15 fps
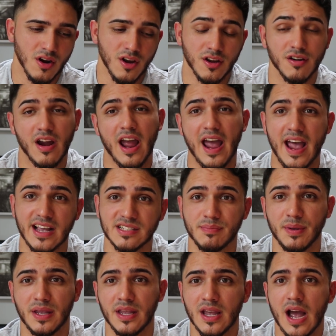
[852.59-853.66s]
your ass
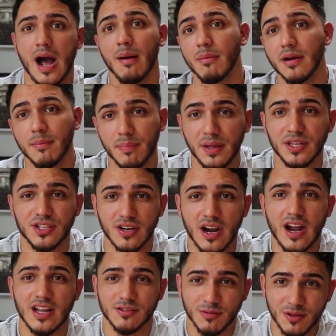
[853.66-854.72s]
beat, I'm gonna beat your
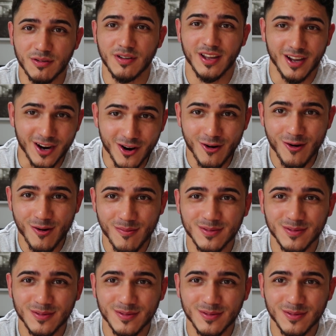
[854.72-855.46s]
ass when you get home.